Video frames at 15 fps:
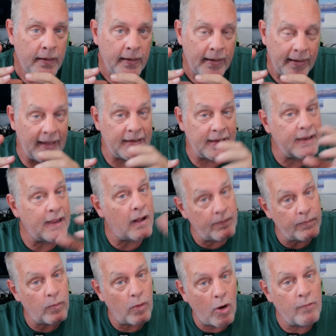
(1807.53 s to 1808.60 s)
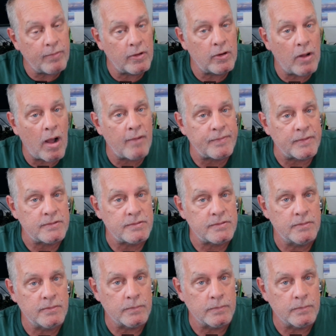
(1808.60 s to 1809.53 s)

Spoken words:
hanging out in the Oval Office